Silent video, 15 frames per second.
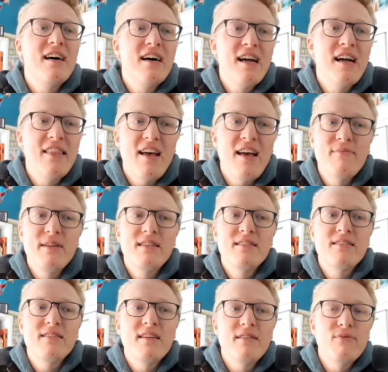And that
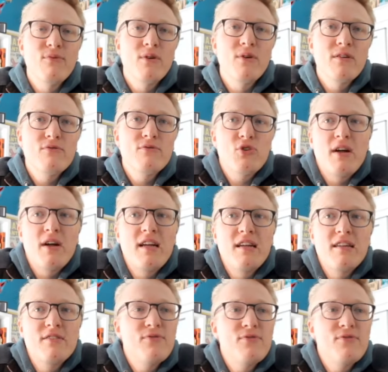means that we're trying to